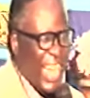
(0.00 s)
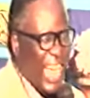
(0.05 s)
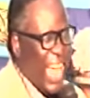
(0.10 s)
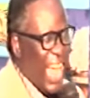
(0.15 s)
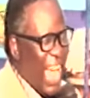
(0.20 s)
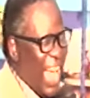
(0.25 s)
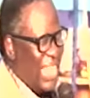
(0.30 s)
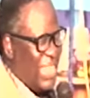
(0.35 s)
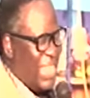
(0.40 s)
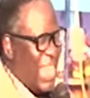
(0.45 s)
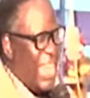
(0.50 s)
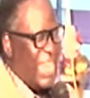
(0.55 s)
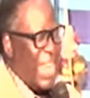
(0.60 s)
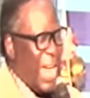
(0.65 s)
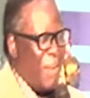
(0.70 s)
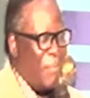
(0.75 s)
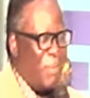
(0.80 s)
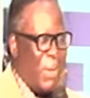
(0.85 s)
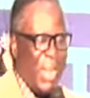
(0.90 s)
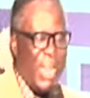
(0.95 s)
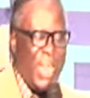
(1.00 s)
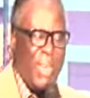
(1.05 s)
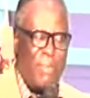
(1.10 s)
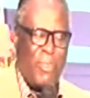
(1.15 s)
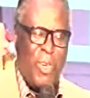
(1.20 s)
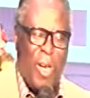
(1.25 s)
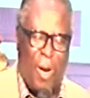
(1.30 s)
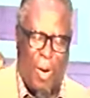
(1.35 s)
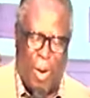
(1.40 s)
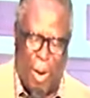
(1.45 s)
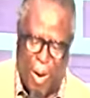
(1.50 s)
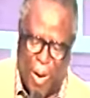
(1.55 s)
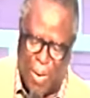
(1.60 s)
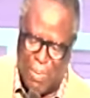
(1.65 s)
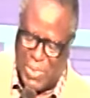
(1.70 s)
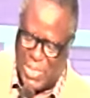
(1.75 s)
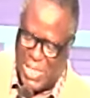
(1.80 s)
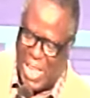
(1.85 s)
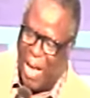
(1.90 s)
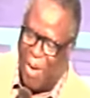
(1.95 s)
I said, I believe your
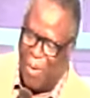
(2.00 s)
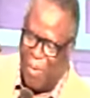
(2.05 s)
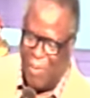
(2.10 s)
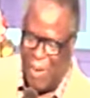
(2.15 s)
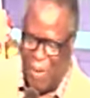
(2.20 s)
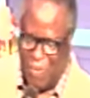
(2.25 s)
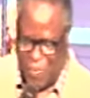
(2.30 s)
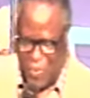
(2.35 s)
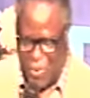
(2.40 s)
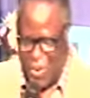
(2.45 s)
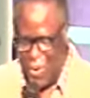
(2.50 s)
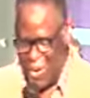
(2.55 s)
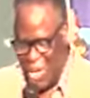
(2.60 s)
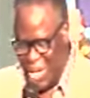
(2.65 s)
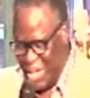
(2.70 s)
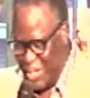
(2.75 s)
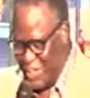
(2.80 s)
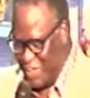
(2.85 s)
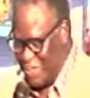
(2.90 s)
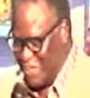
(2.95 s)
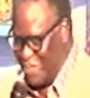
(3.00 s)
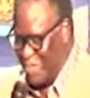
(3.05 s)
cups are overflowing.